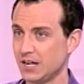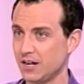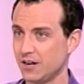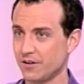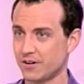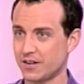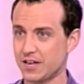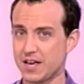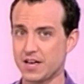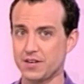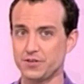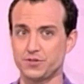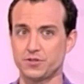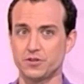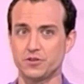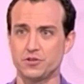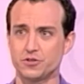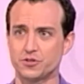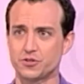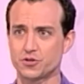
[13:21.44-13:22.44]
Okay, so
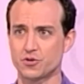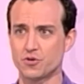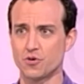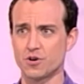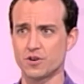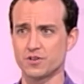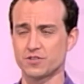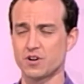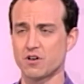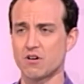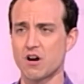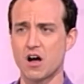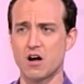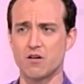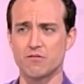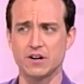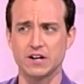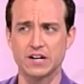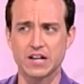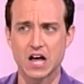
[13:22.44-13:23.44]
your scores are
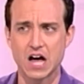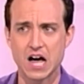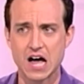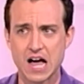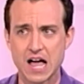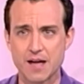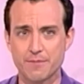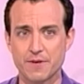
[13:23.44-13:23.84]
already high,